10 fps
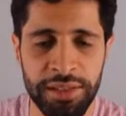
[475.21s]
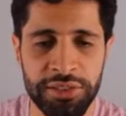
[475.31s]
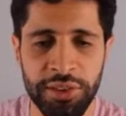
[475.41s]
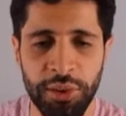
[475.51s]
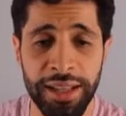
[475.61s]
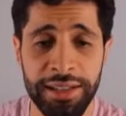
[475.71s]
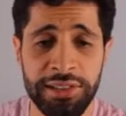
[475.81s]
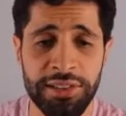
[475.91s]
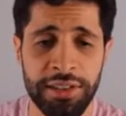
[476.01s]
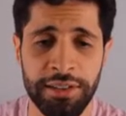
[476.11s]
So
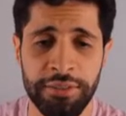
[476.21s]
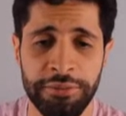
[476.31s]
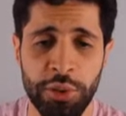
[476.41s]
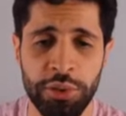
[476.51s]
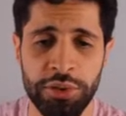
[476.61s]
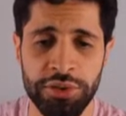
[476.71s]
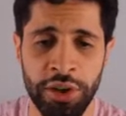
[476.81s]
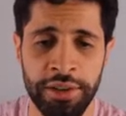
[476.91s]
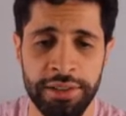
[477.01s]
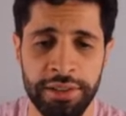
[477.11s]
let's focus
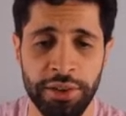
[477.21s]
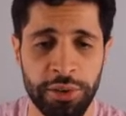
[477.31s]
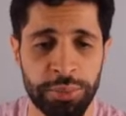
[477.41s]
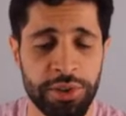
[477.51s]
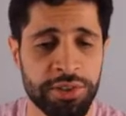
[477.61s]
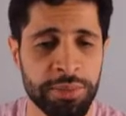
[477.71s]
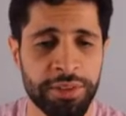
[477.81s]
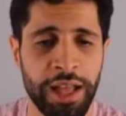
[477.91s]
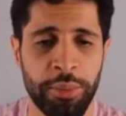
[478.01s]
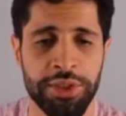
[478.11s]
on this other principle
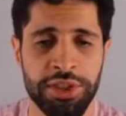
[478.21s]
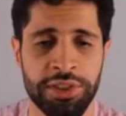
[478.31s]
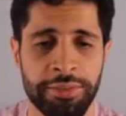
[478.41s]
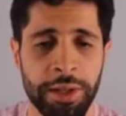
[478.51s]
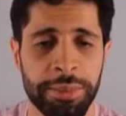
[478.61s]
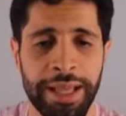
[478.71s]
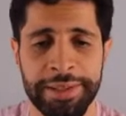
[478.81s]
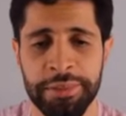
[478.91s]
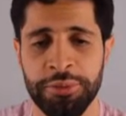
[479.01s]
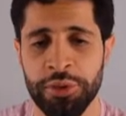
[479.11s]
now, which is develop
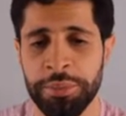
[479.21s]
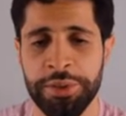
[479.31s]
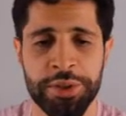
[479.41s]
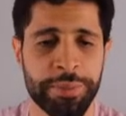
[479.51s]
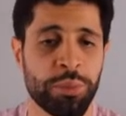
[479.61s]
knights before the bishops.